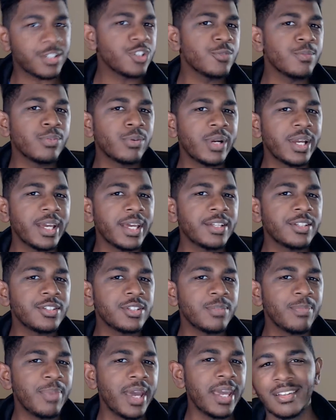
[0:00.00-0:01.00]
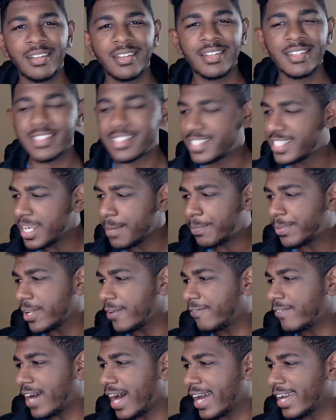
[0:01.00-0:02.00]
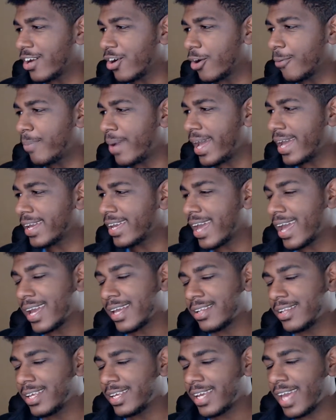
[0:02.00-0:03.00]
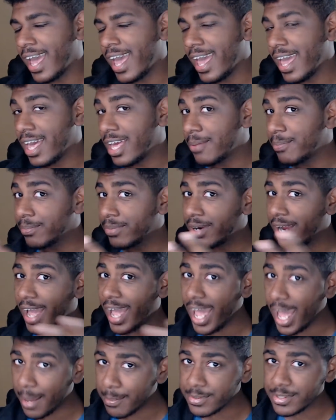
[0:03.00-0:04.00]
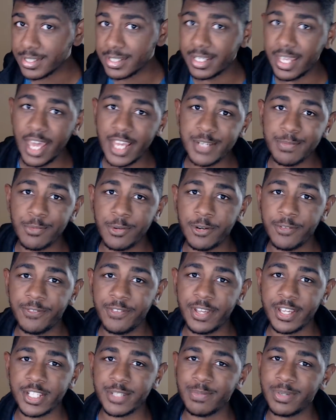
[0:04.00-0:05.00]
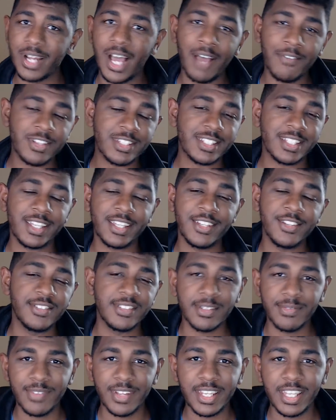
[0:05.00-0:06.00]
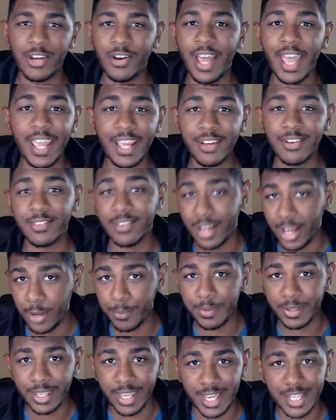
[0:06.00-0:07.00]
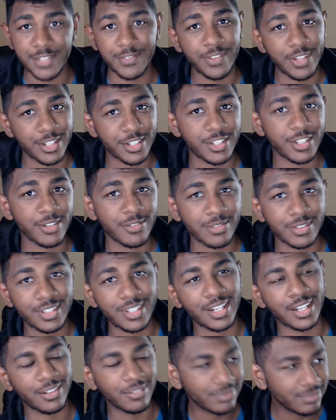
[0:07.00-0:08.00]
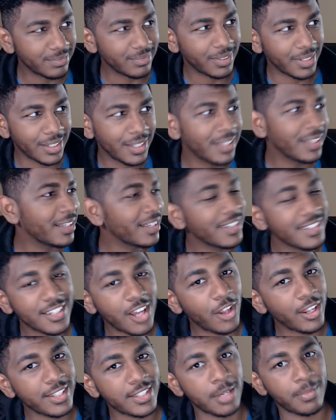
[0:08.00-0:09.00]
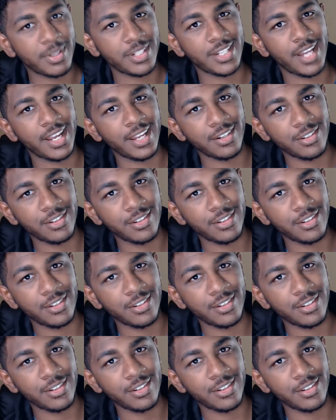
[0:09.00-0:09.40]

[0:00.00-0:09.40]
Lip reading: bring to the bank, simplify your bank angling, and perhaps catch more fish. But obviously a YouTube video ain't gonna help you catch fish, so you know, only so much I can do